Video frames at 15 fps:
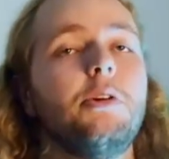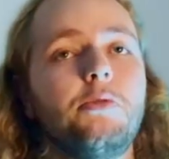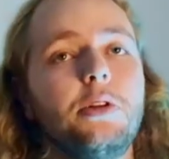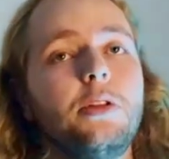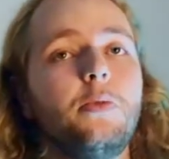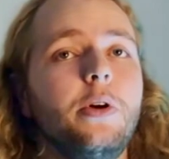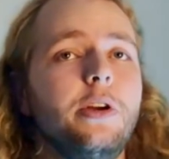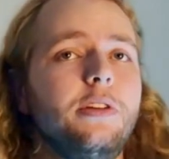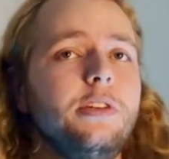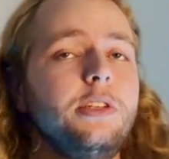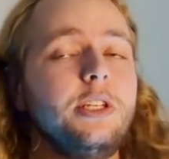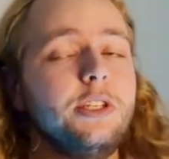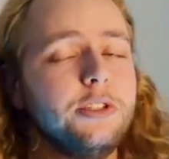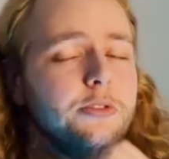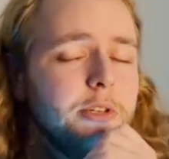I really wanted to
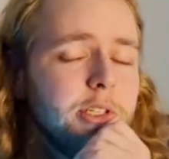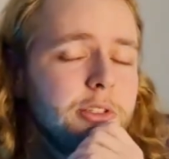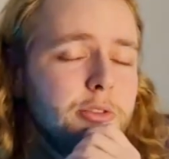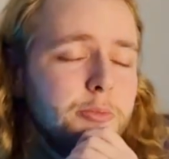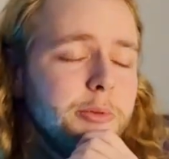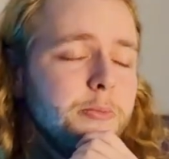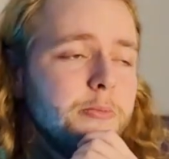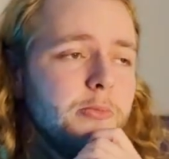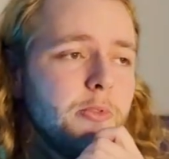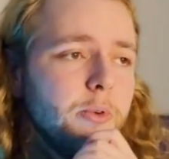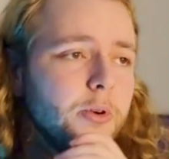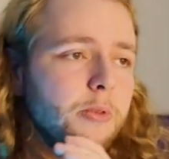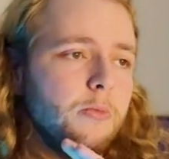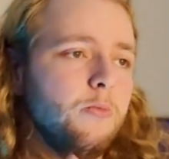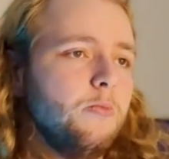teach Soresu
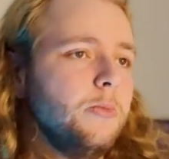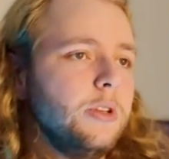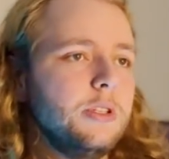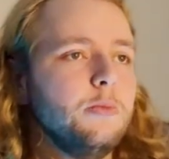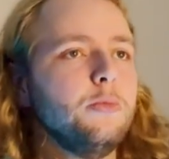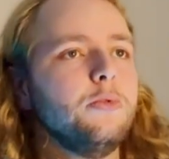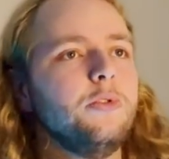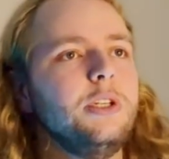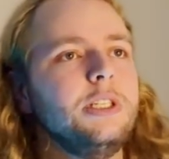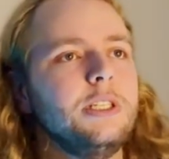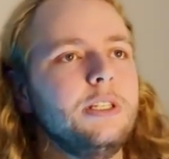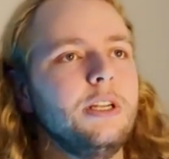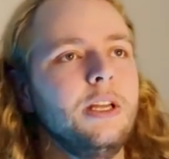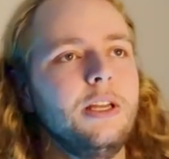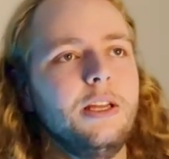for the simple
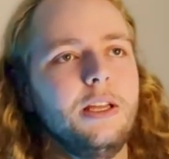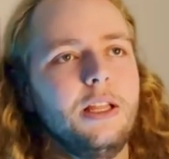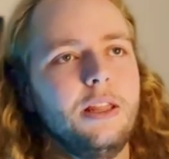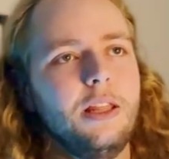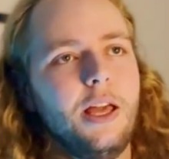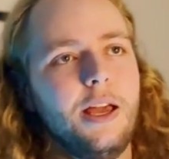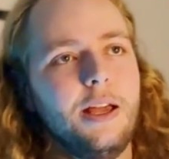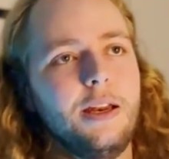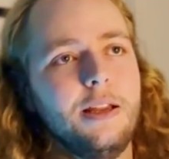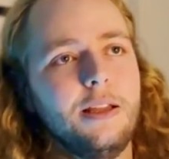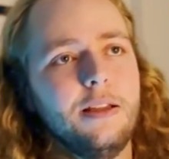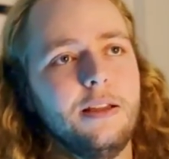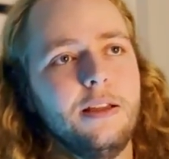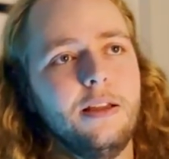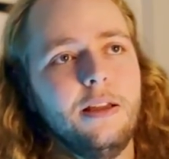reason that
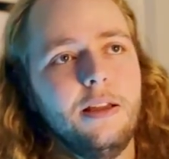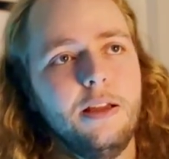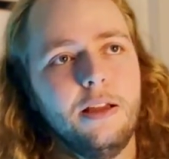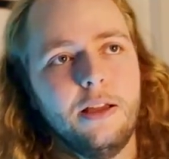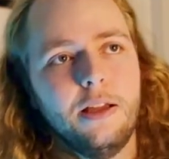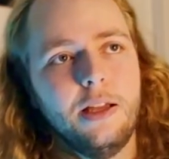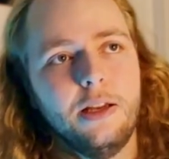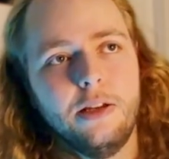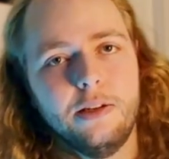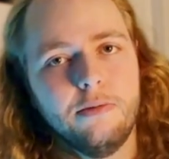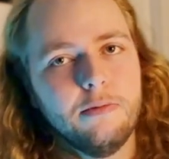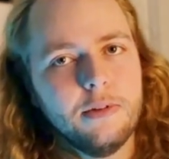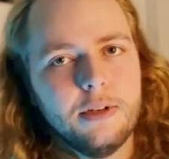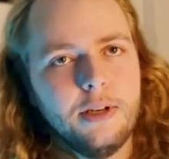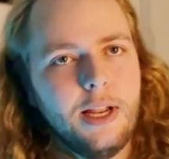it
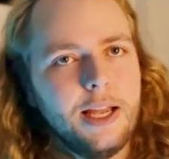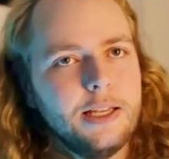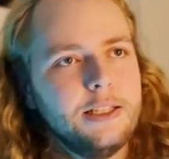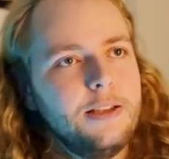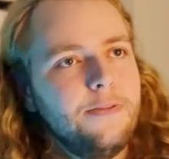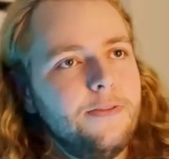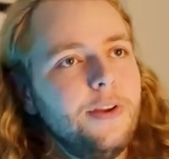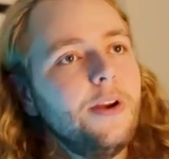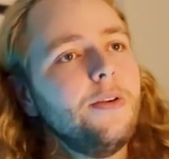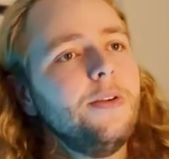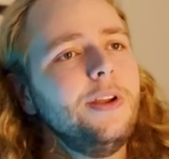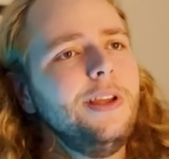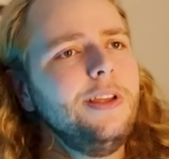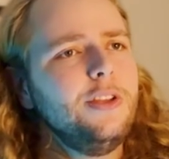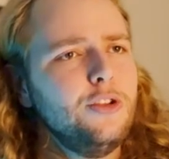has a
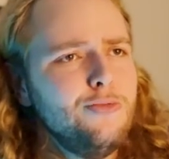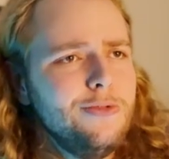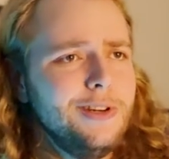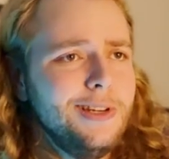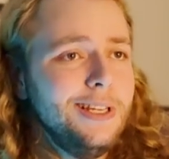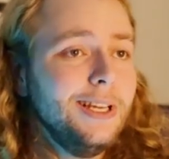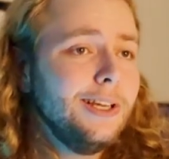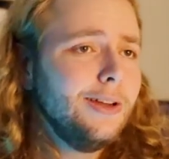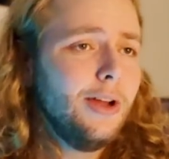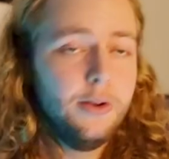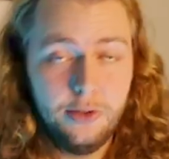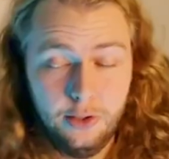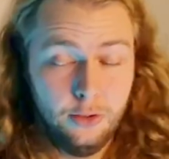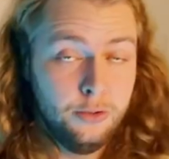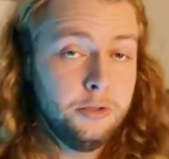very unique
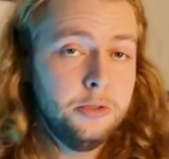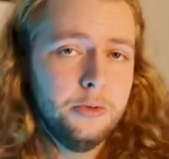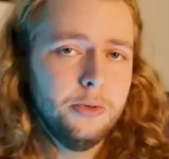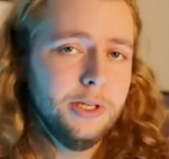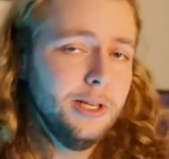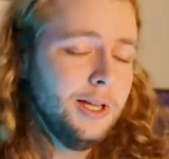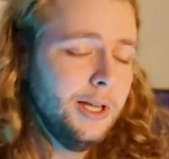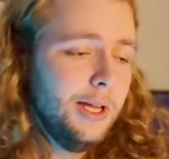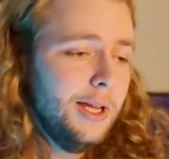look to it.